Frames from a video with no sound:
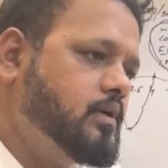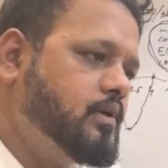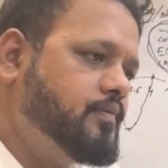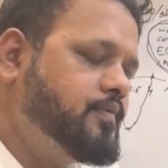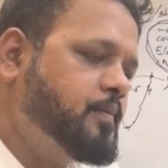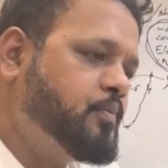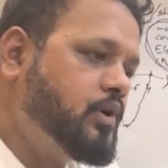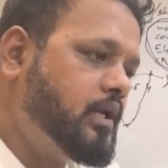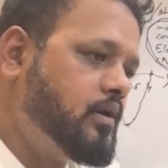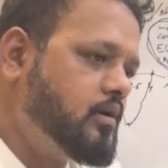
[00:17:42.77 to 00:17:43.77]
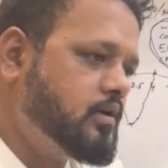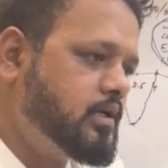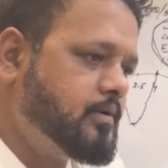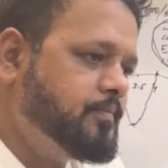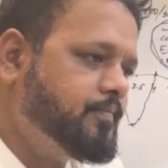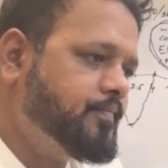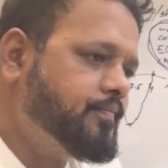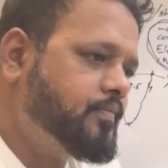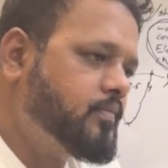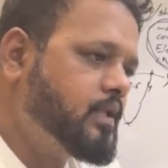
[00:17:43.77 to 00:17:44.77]
if you put a long term,
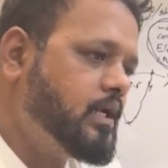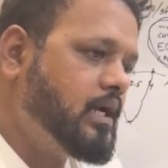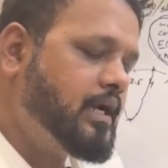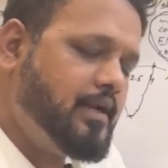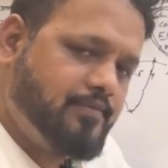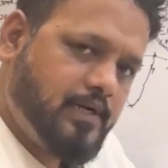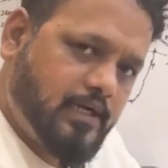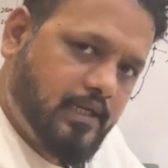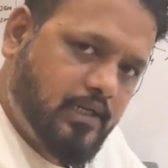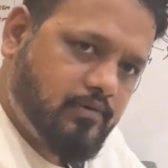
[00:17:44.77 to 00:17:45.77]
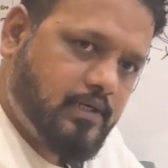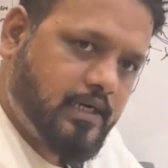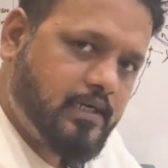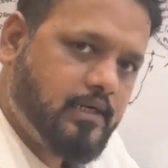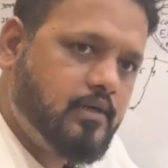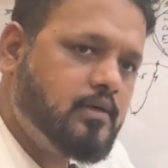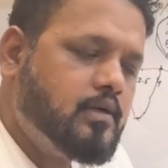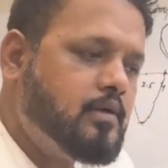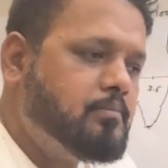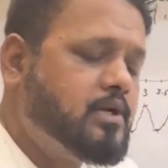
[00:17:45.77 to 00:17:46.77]
definitely you'll get it.
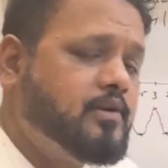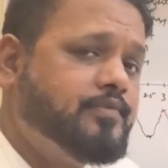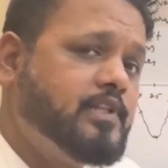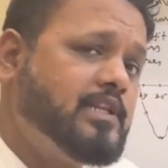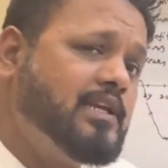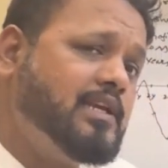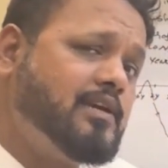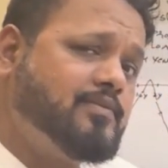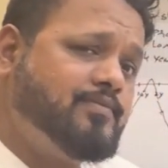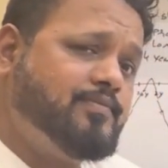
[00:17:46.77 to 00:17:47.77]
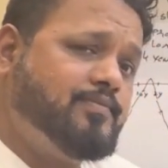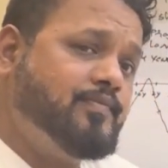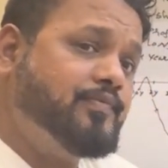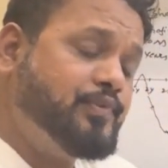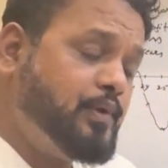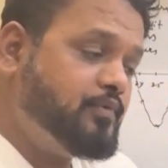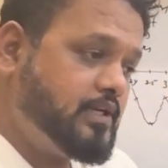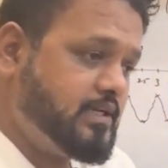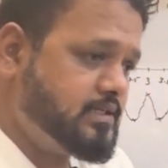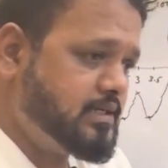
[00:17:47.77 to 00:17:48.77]
But if you think a few
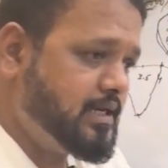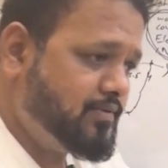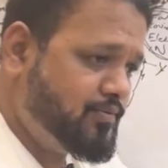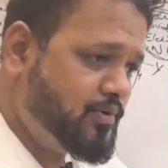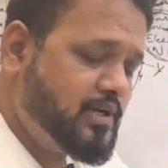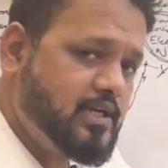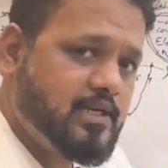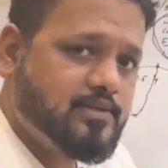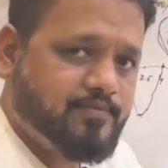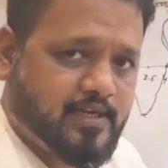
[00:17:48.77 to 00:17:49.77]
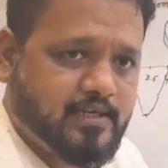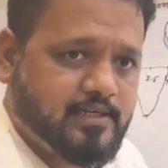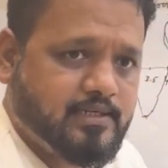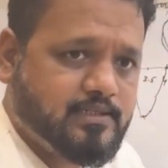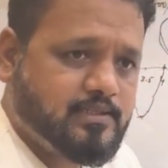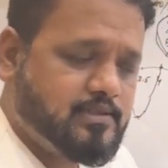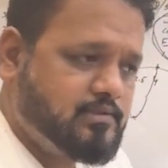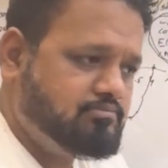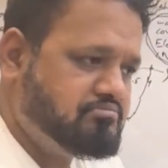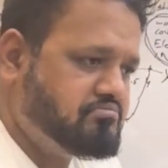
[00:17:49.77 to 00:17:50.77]
years, like 4 years, 5
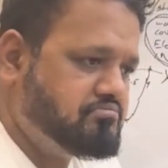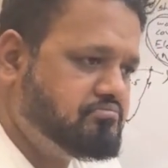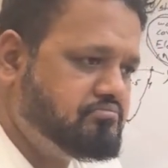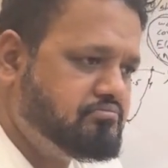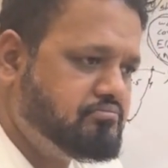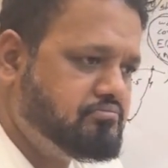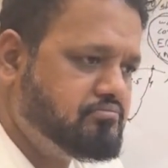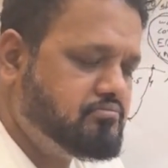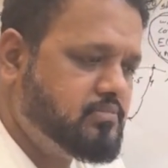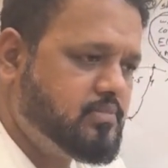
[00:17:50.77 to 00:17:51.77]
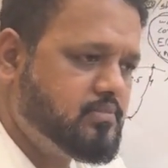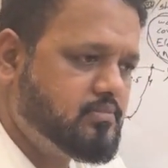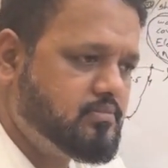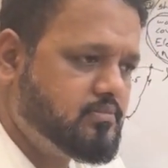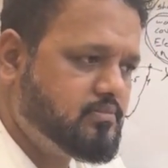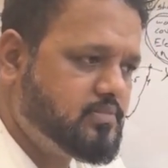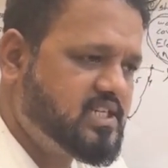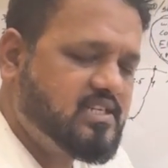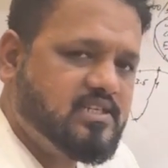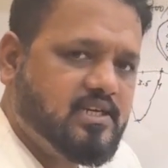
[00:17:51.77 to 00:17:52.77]
years, mm,
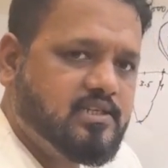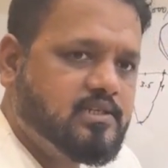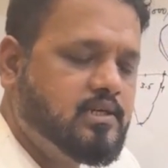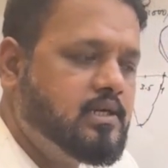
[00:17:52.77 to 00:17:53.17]
6 years,